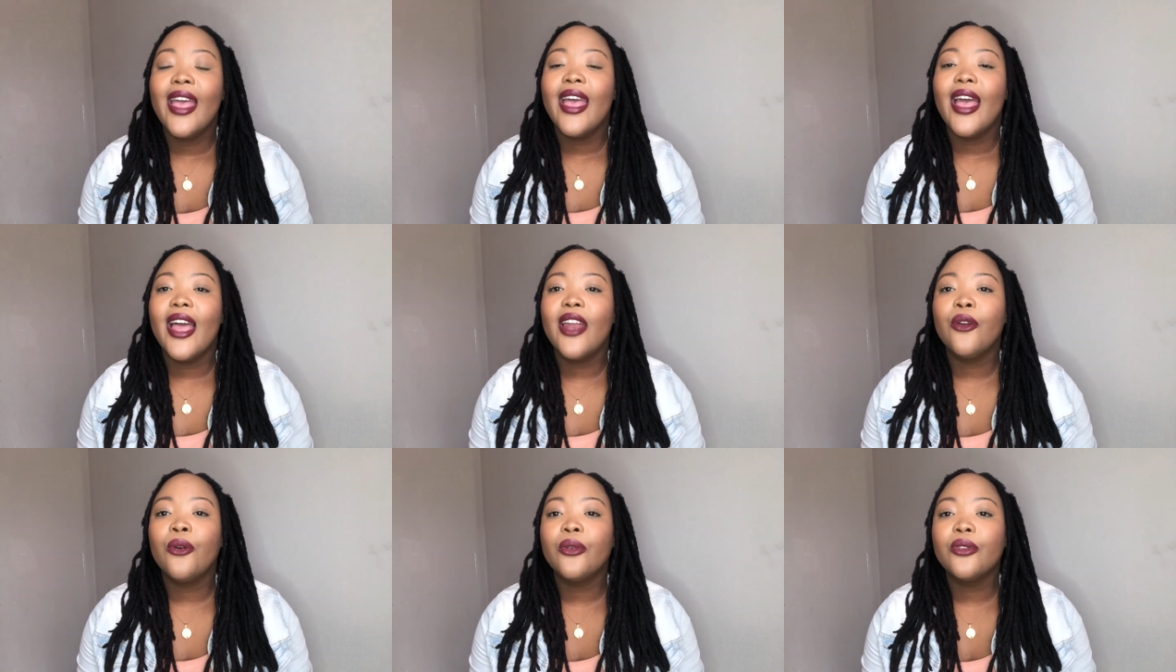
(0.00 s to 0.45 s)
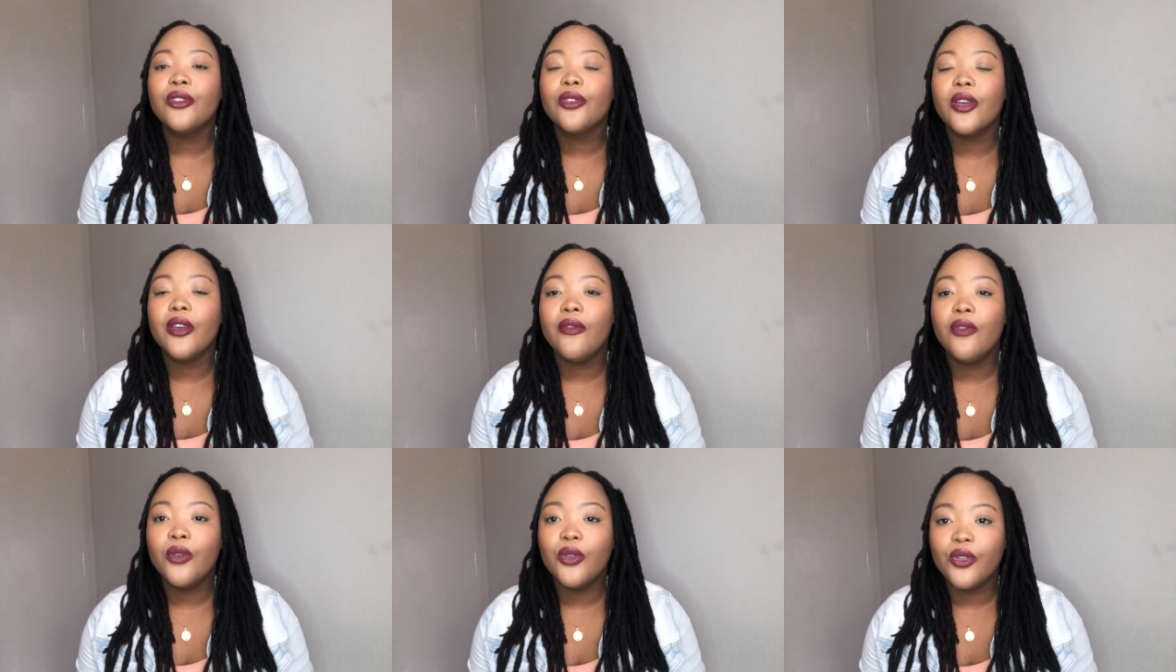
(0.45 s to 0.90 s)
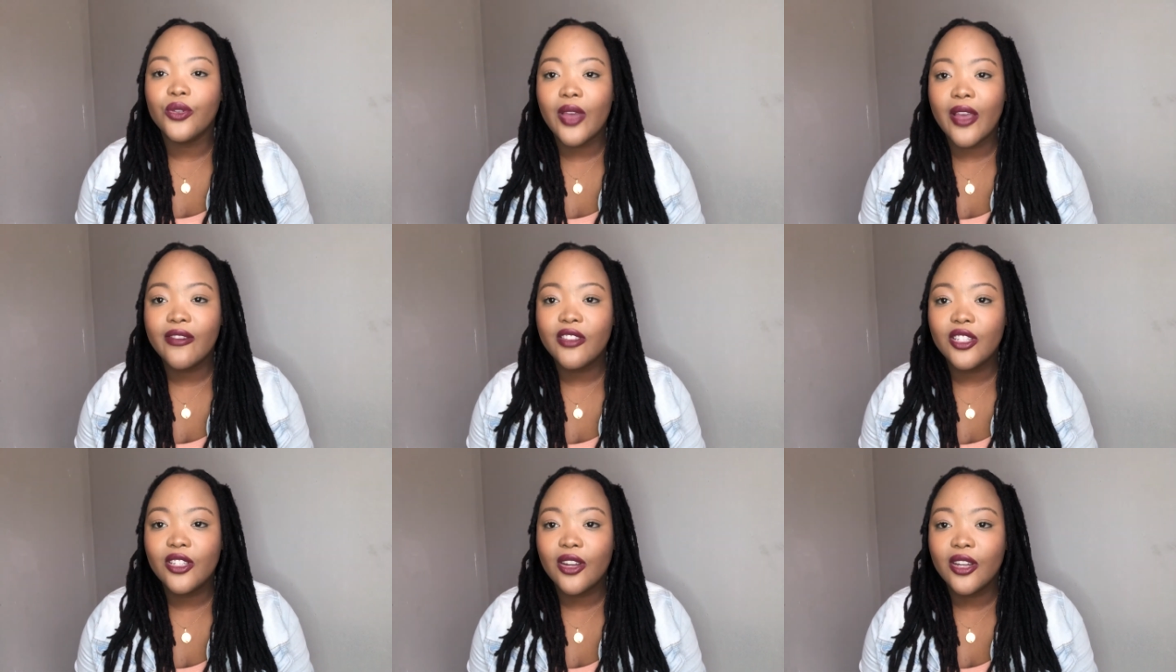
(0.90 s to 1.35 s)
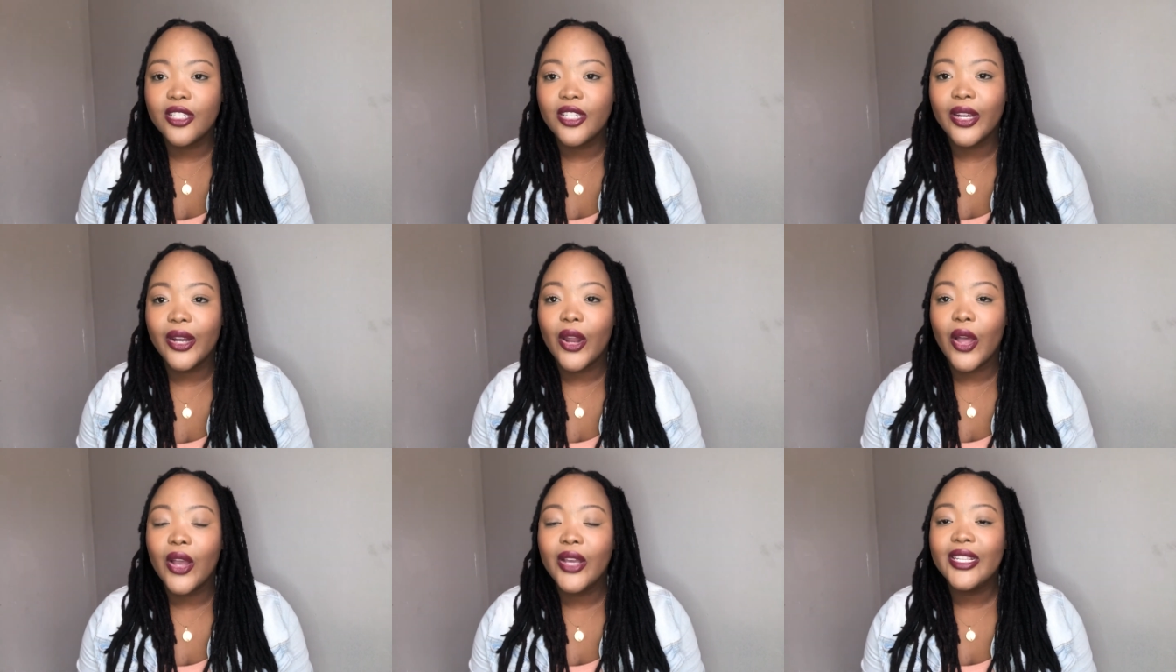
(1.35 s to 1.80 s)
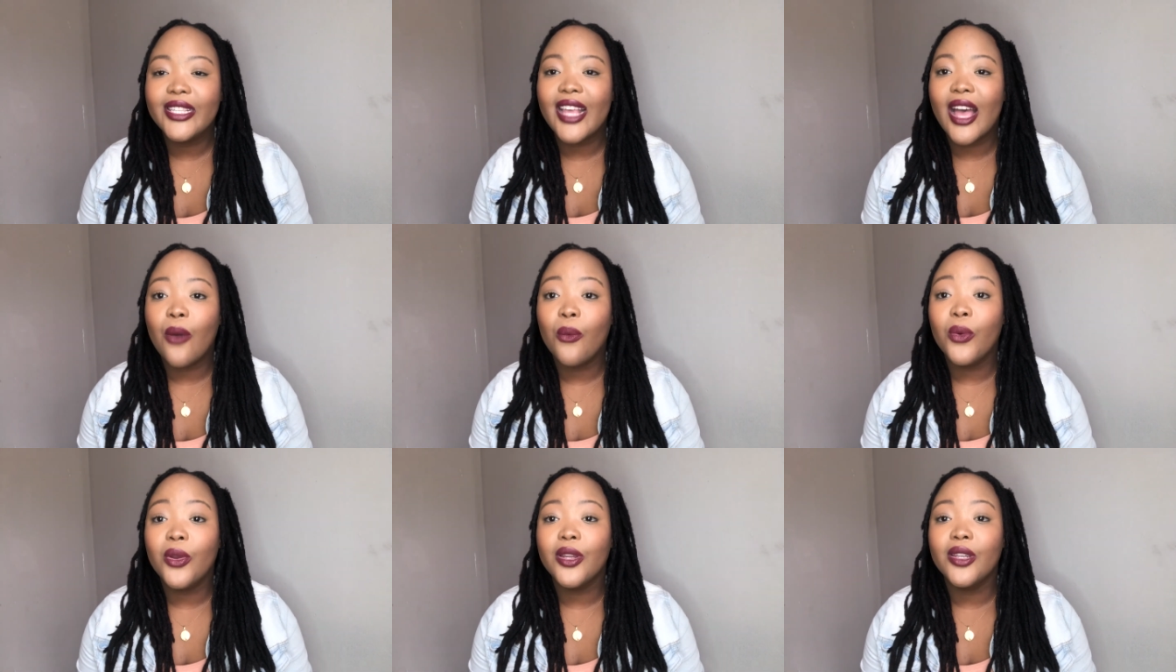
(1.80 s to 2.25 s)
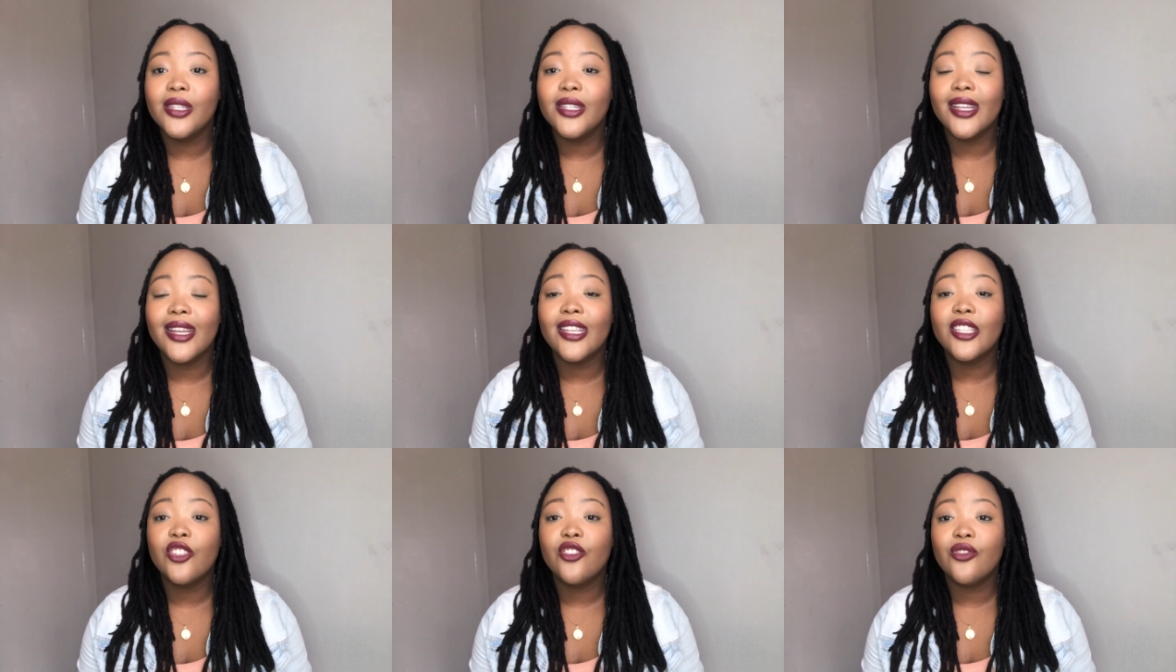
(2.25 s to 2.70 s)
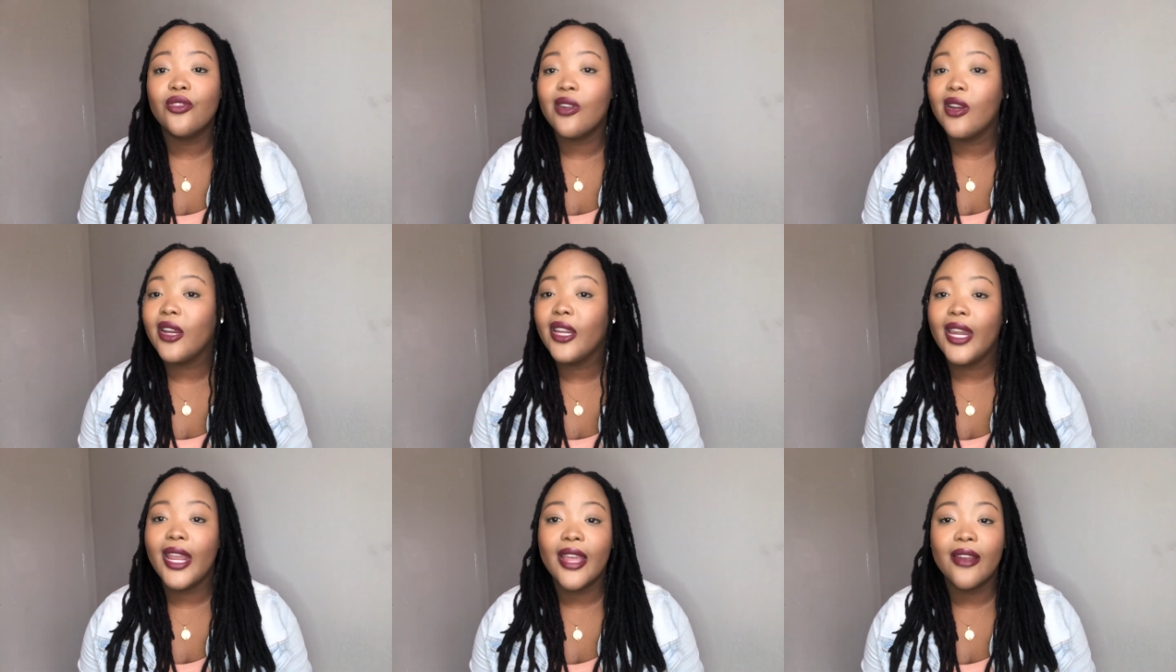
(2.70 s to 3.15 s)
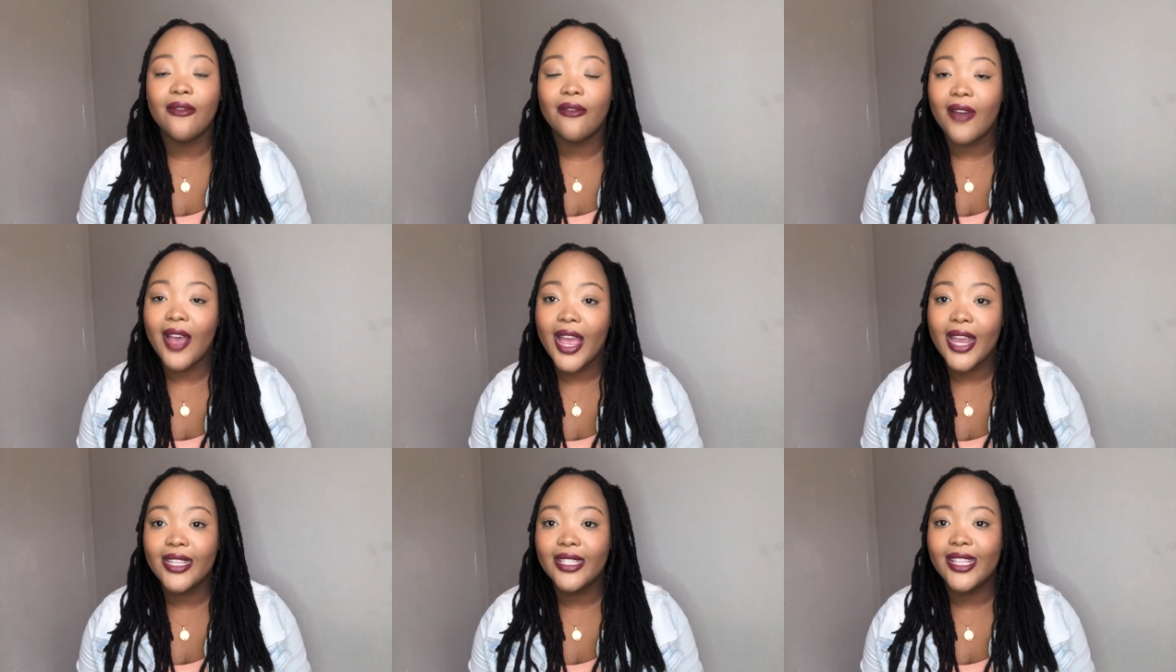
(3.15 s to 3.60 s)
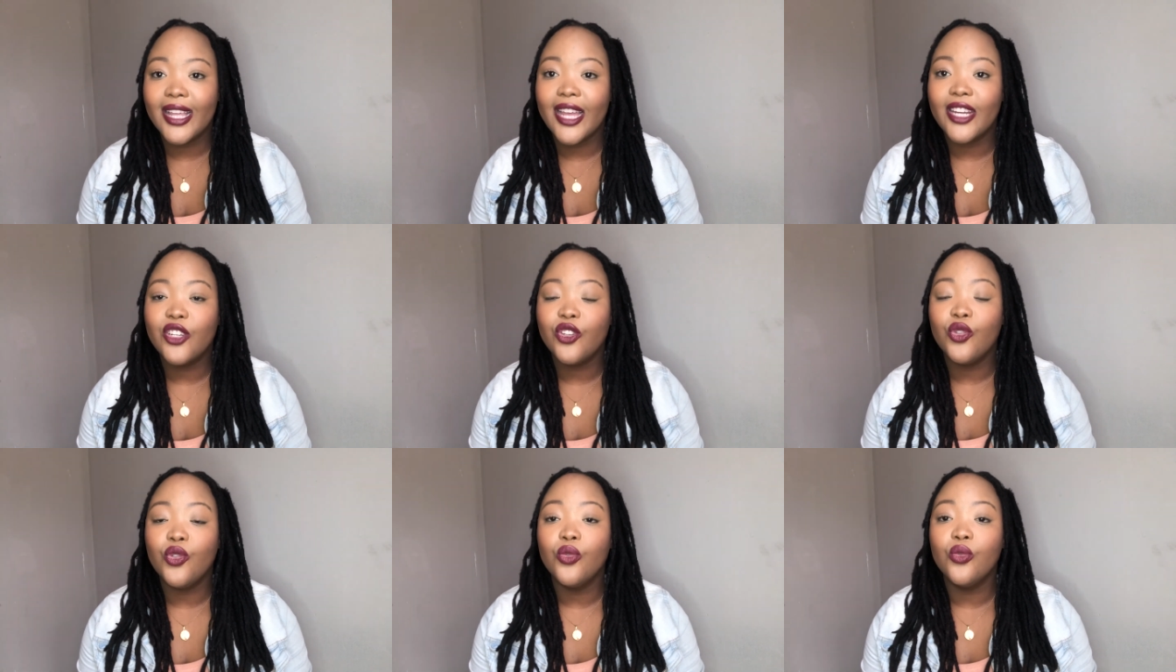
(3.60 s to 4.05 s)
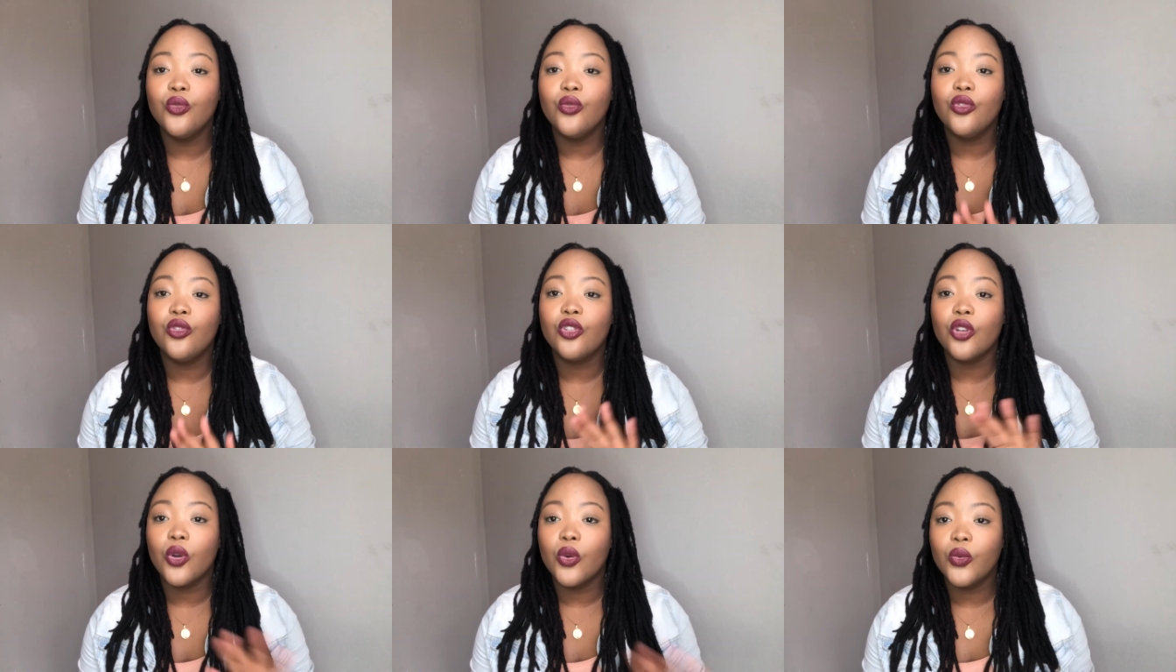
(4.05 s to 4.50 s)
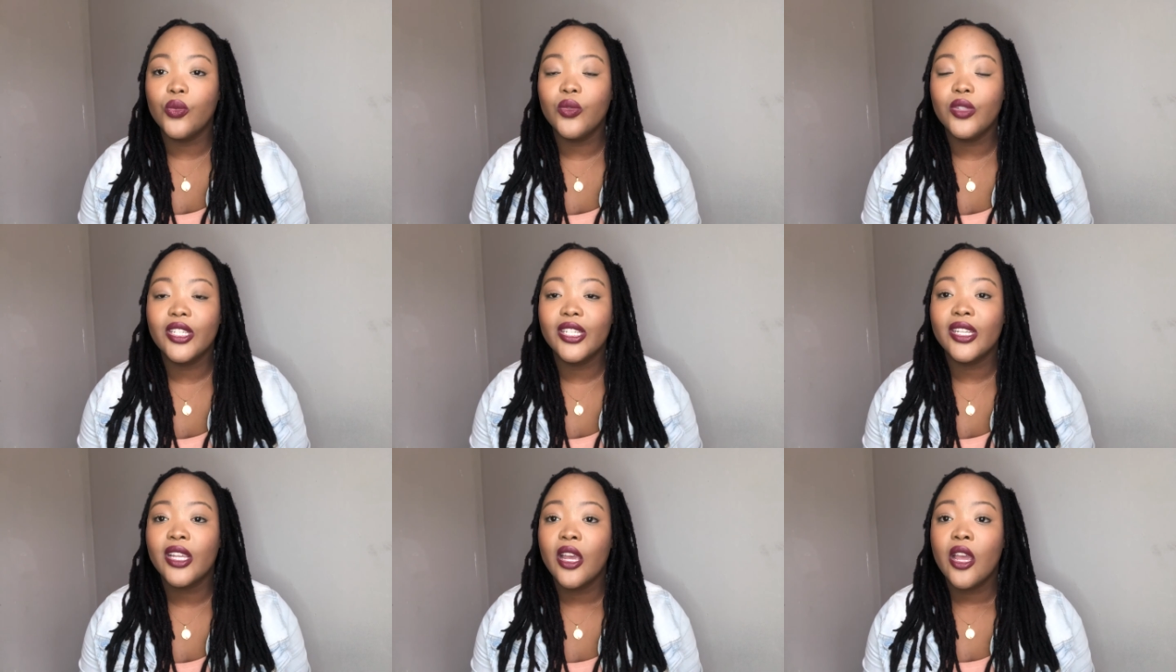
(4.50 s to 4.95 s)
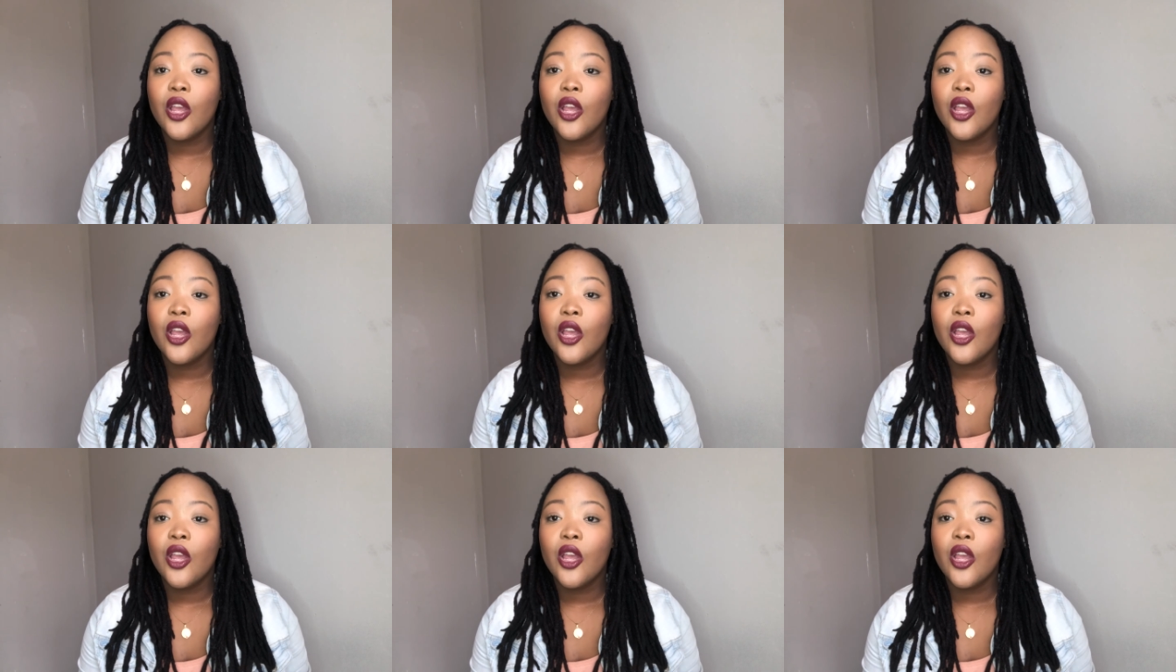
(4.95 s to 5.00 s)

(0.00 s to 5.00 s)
And also, if you do have starter locks, I would strongly advise that you don't